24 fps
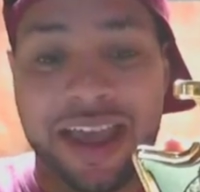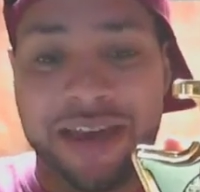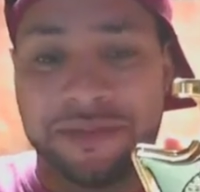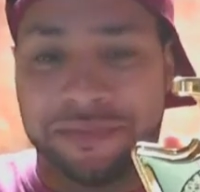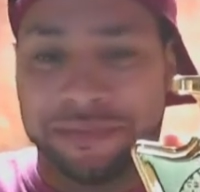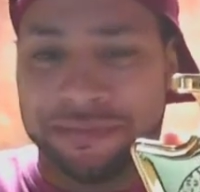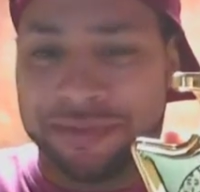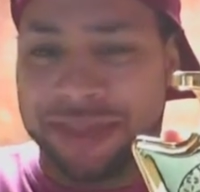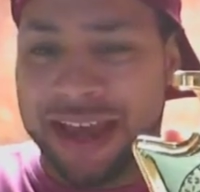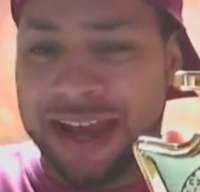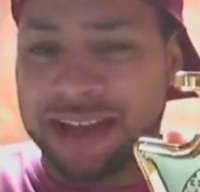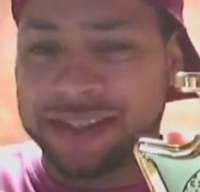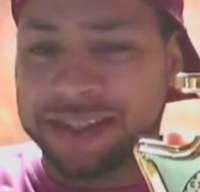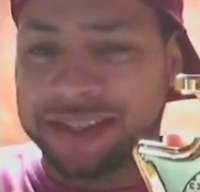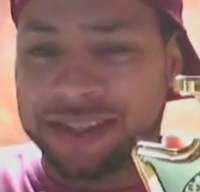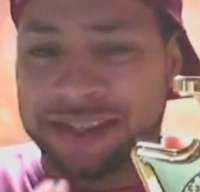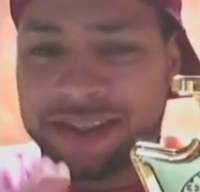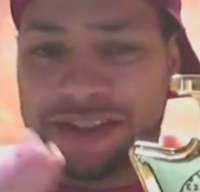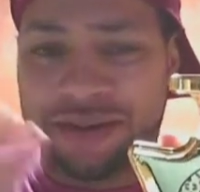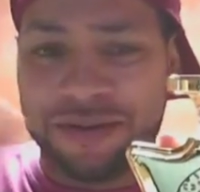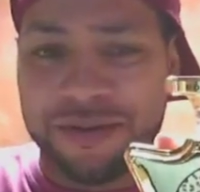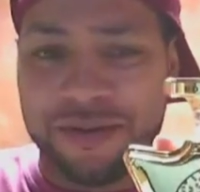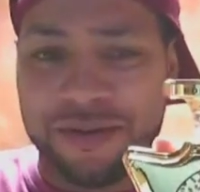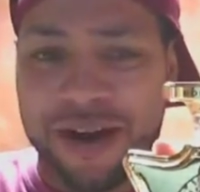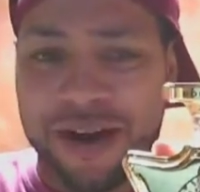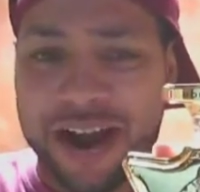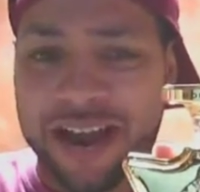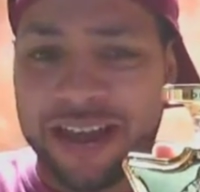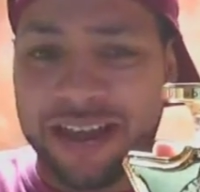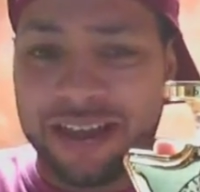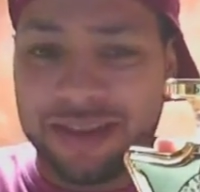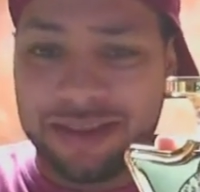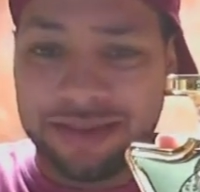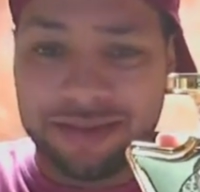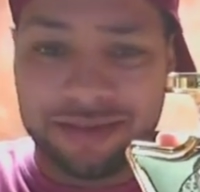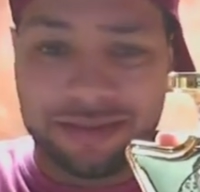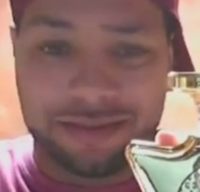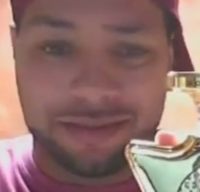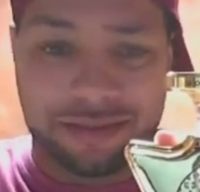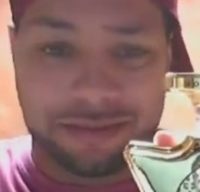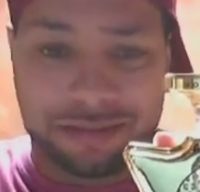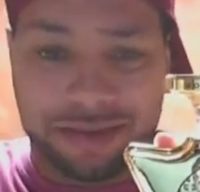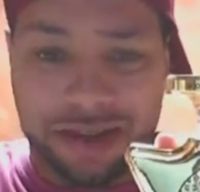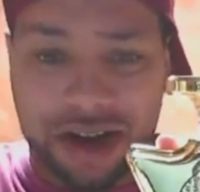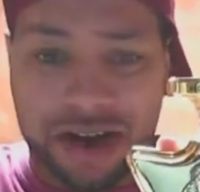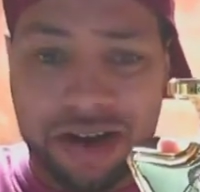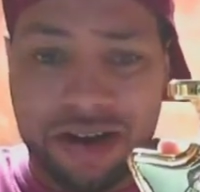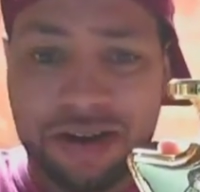if that's the right
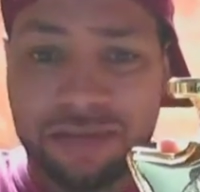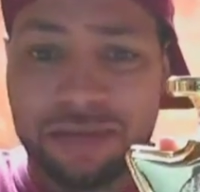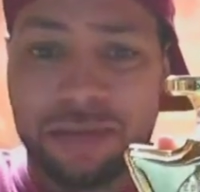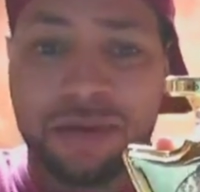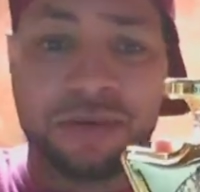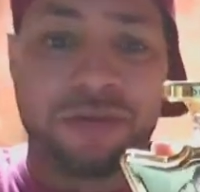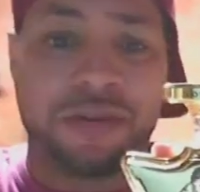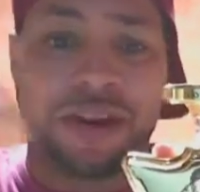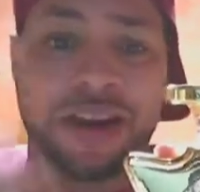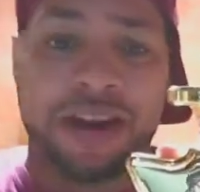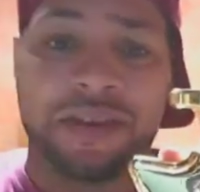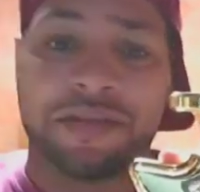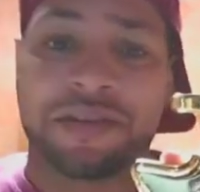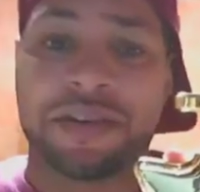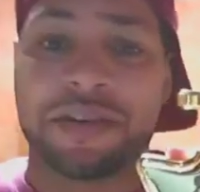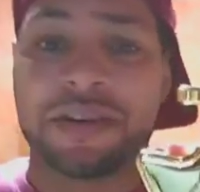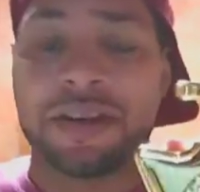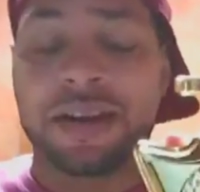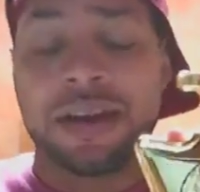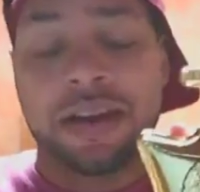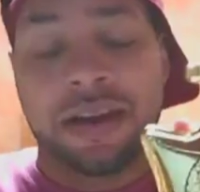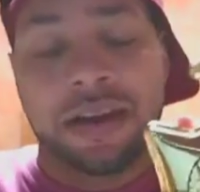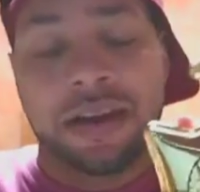term or whatever.